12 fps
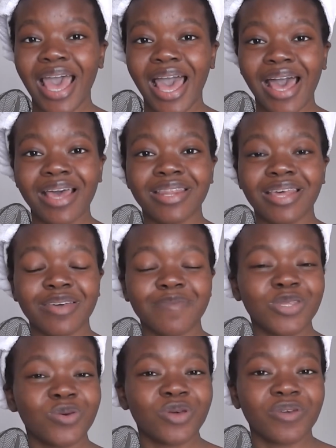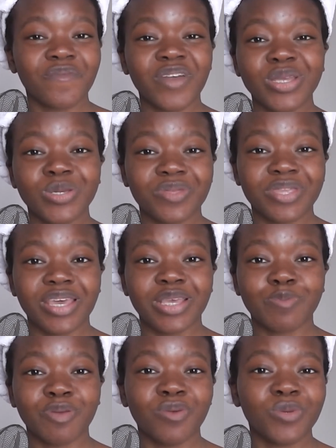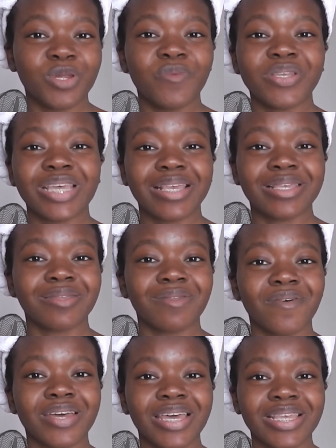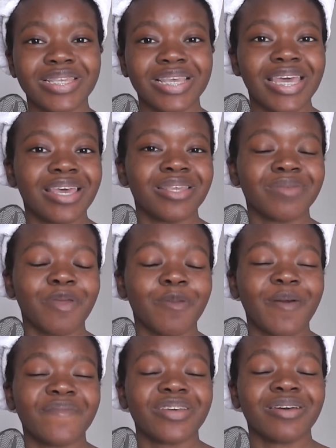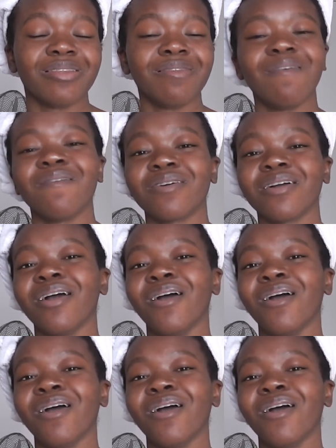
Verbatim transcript: And I could be doing a range of things, but usually what takes the longest is when I'm having a long